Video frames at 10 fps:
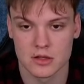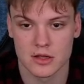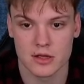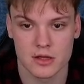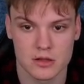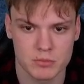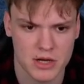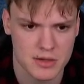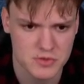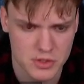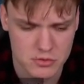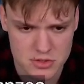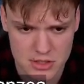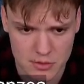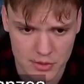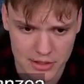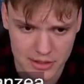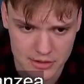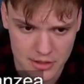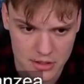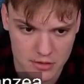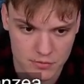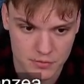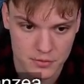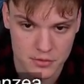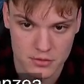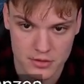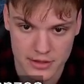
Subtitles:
and perhaps I could start with like knight e4,